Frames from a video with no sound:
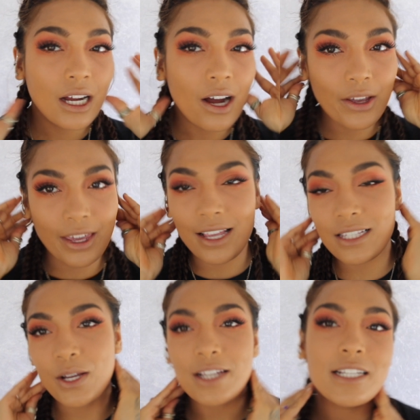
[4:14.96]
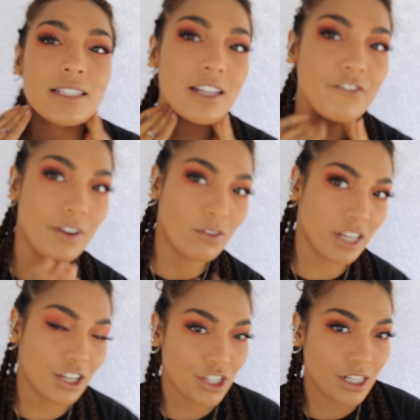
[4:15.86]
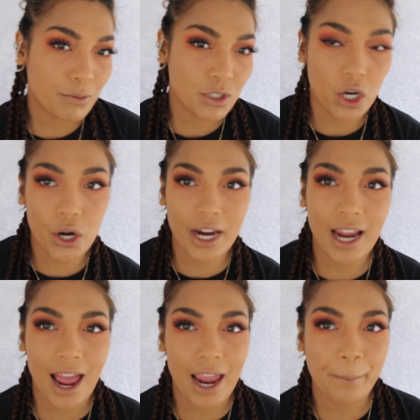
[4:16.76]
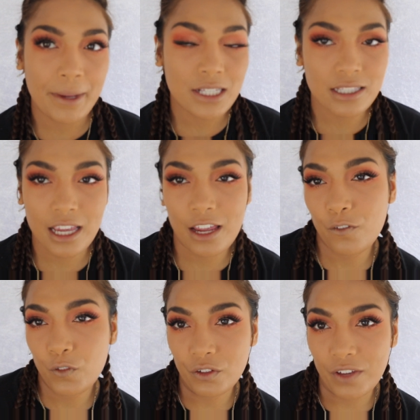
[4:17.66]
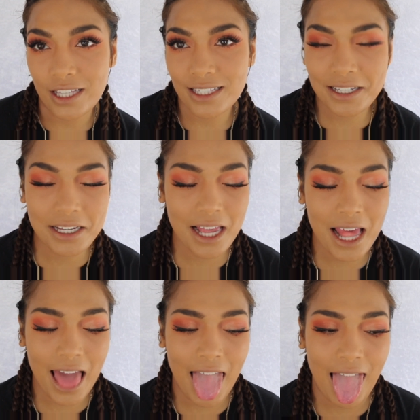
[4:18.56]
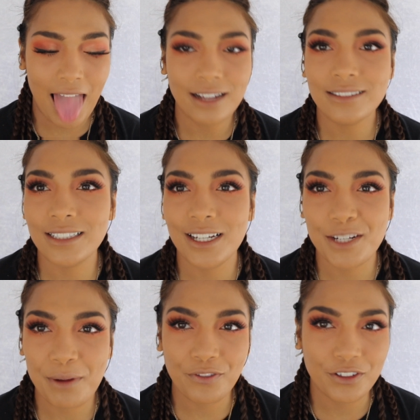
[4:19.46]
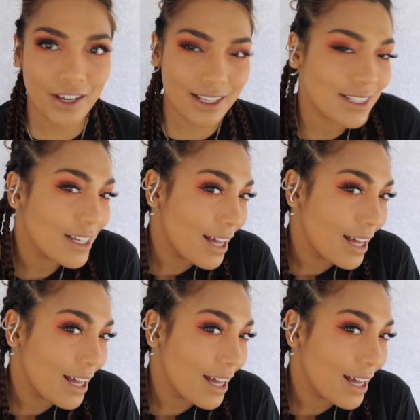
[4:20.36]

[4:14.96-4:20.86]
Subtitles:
Okay, so I just said foundation. I'm sorry, I meant to say full face. So I did my full face.